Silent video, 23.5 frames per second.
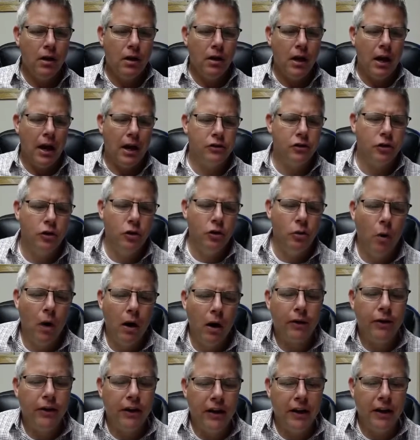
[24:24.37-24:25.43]
And so you want to
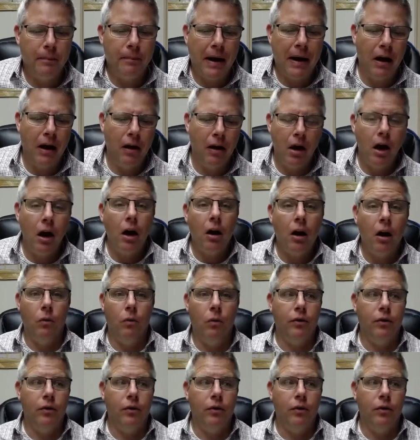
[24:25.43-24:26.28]
think about, oh, well,